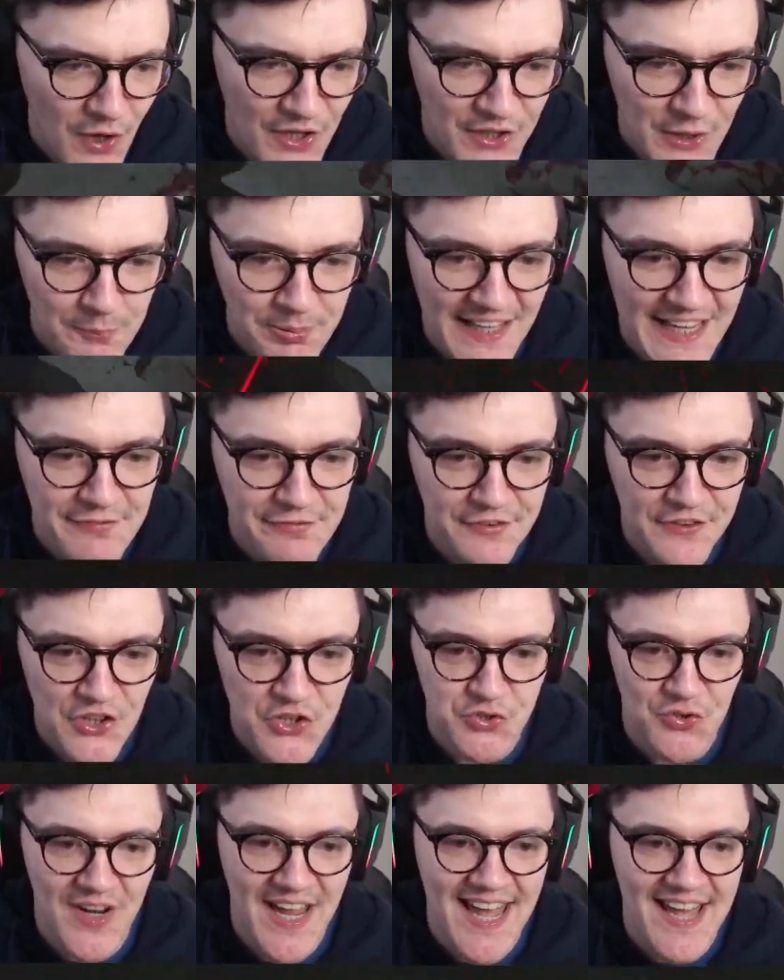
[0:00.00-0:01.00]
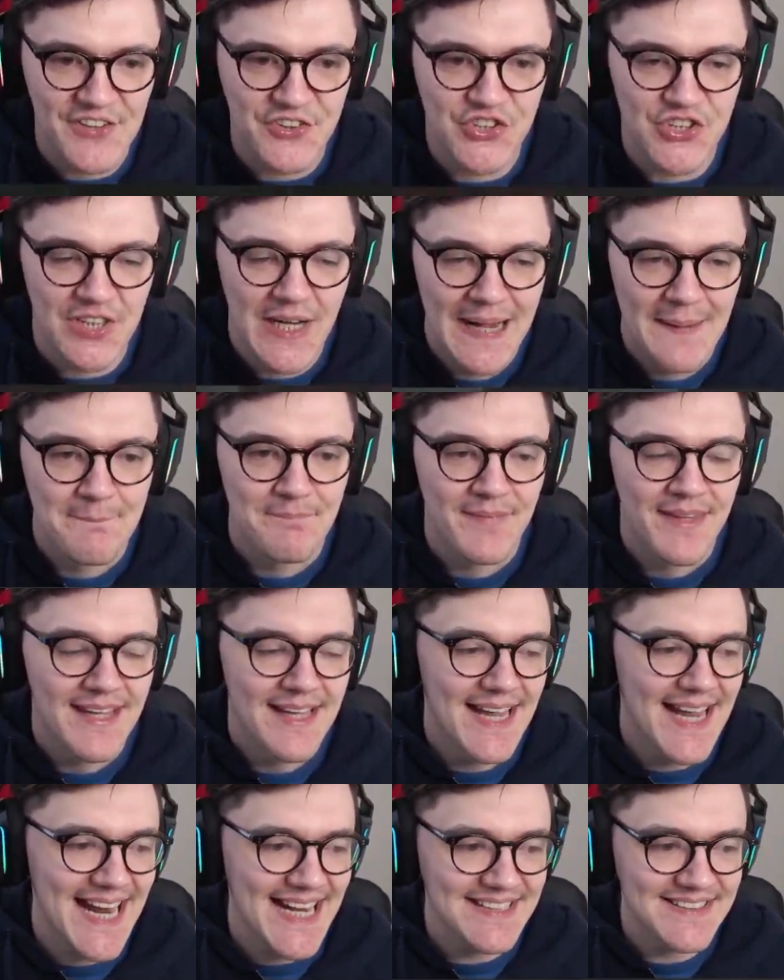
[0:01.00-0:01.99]
a play from the Dredge.
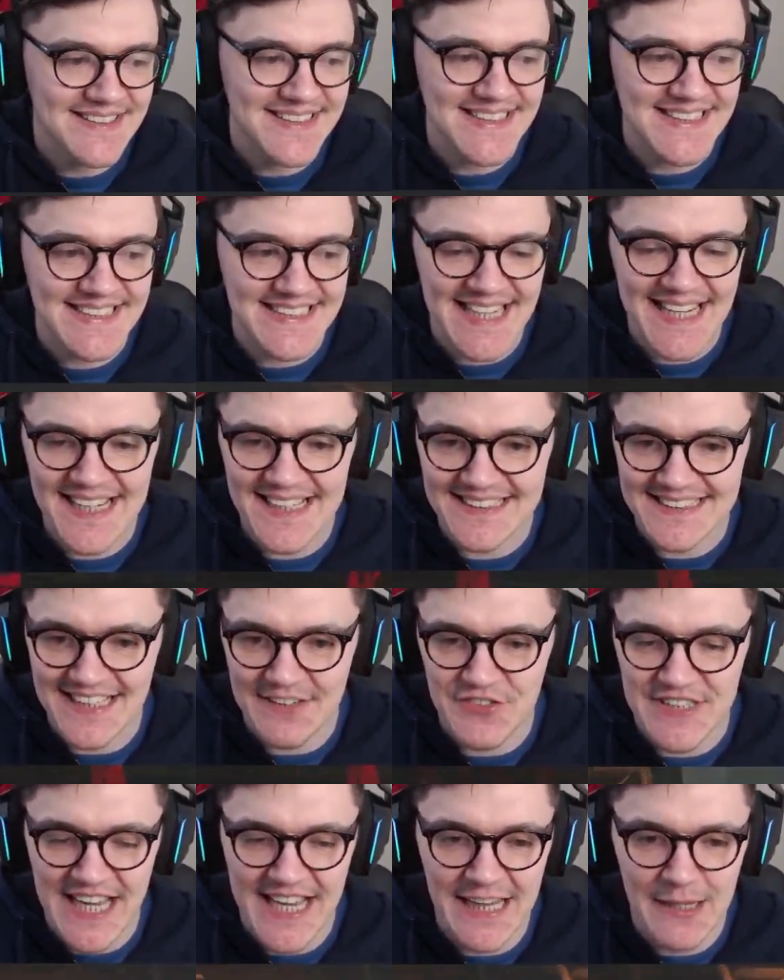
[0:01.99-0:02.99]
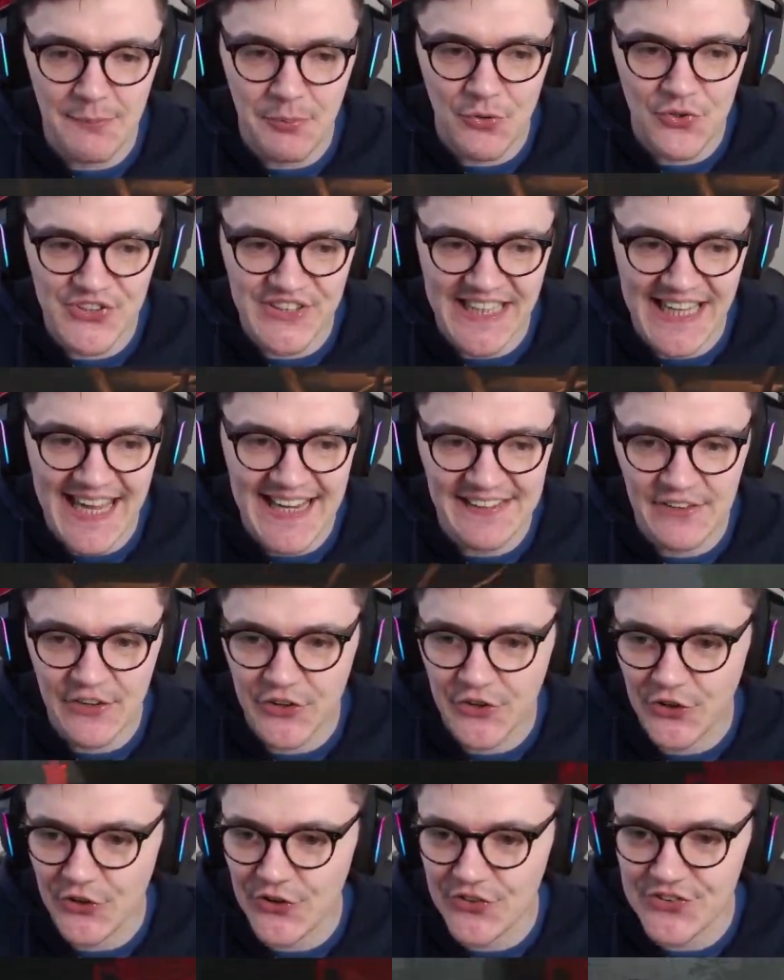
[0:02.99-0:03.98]
Instinctive teleports getting the
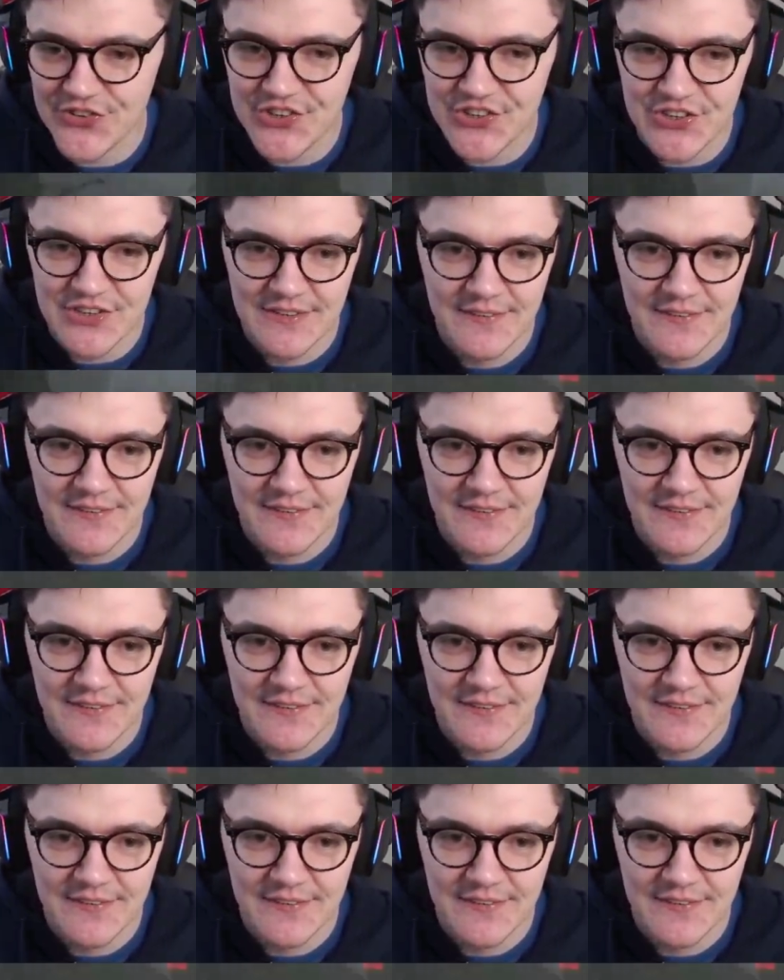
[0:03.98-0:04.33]
goods.